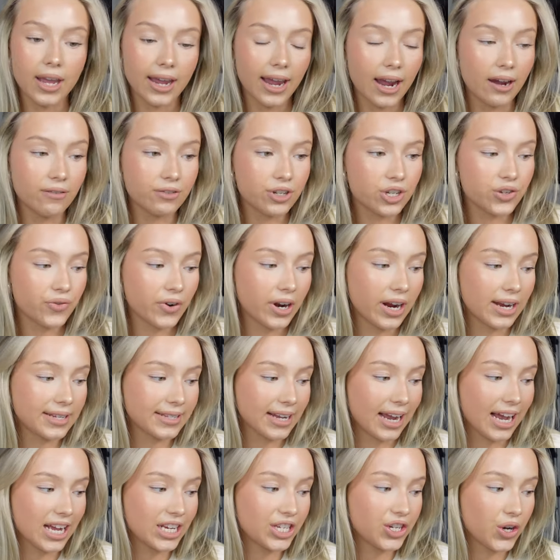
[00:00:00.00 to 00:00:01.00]
Okay, I've just realized
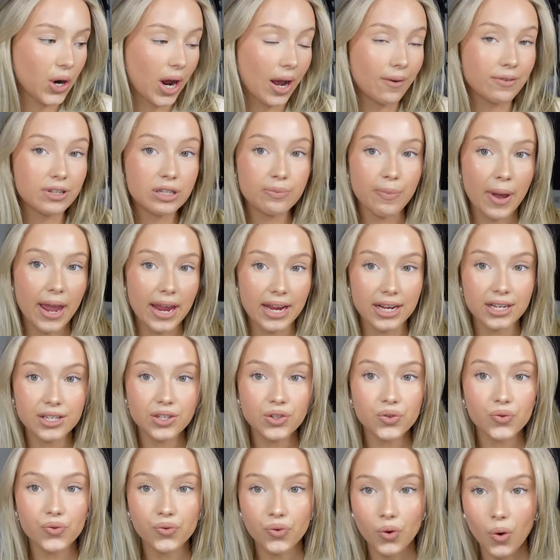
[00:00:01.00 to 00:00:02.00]
I actually don't have space
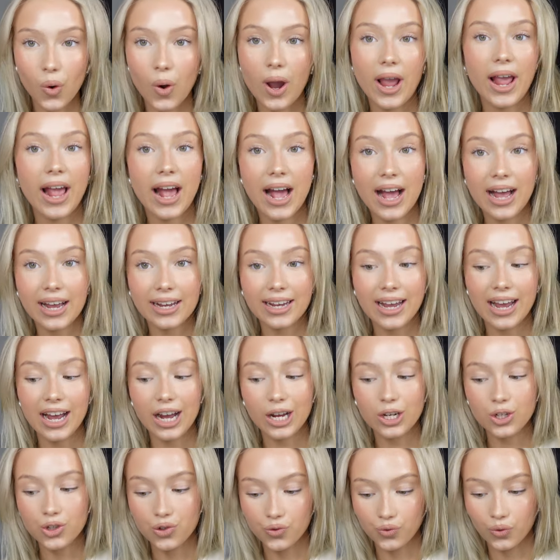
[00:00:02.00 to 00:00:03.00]
for a hair
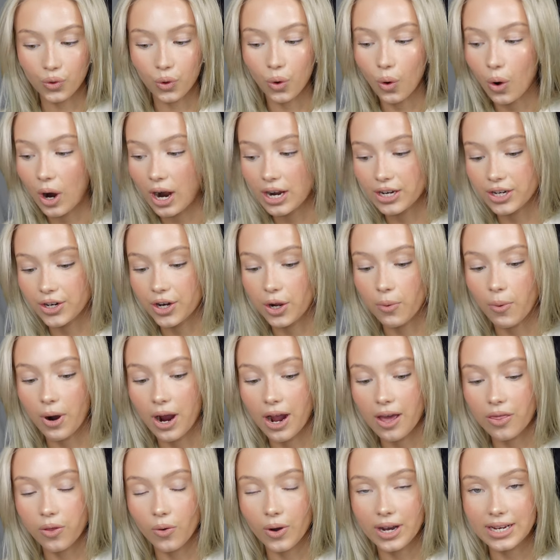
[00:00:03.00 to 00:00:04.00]
care drawer. I don't know why
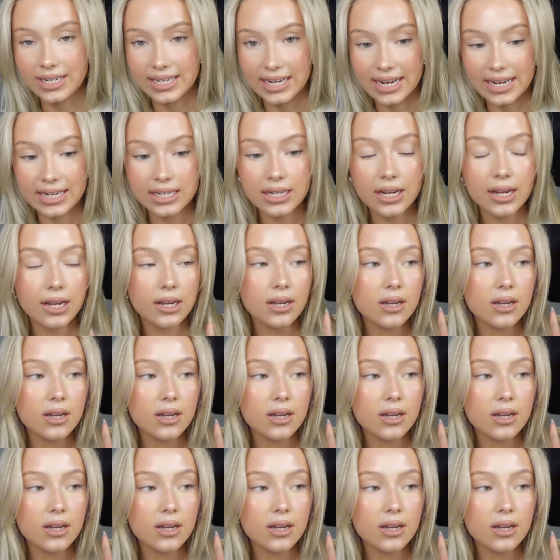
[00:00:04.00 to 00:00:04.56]
I thought I did.